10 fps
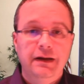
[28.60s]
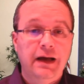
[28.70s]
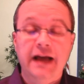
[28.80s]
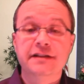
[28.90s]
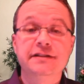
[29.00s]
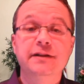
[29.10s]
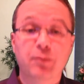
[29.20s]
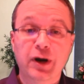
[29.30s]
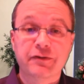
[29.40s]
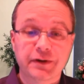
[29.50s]
I just need a
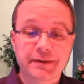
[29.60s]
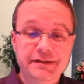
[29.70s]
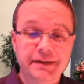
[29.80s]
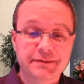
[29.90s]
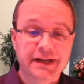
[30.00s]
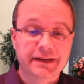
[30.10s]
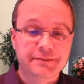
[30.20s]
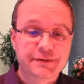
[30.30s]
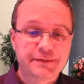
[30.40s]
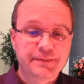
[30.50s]
break from it sometimes.
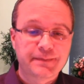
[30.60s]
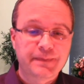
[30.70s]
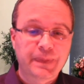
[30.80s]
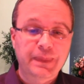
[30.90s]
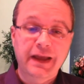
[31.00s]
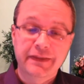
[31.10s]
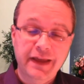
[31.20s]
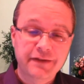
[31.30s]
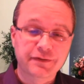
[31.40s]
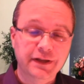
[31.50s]
And
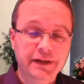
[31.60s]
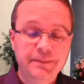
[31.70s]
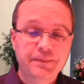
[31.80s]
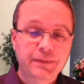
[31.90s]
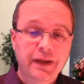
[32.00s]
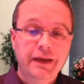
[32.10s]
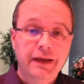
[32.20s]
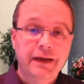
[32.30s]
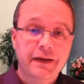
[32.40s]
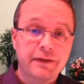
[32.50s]
thankfully,
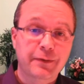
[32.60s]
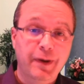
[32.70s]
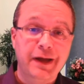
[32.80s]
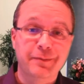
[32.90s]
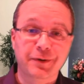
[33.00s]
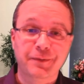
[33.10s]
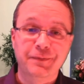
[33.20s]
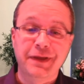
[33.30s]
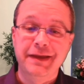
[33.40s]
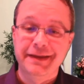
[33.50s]
the Bible
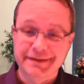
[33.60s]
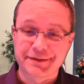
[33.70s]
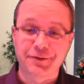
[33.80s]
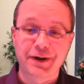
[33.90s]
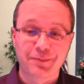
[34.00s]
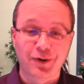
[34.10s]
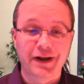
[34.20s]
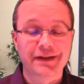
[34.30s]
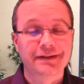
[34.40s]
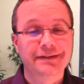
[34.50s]
is a great
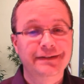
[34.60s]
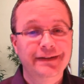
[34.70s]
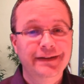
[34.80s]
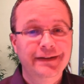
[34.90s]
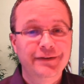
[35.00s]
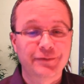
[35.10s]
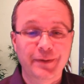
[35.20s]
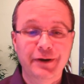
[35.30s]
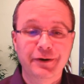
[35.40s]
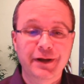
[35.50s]
break from
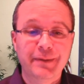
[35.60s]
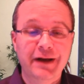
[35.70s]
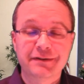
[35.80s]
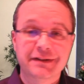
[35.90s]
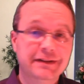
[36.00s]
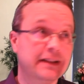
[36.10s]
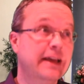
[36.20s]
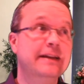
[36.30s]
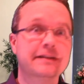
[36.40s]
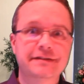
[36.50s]
hearing about the
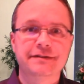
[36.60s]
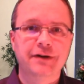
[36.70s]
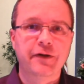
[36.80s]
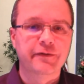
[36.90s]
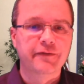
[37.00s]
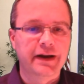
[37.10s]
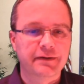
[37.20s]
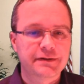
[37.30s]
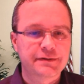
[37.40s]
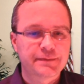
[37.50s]
latest on the
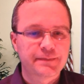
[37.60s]
virus.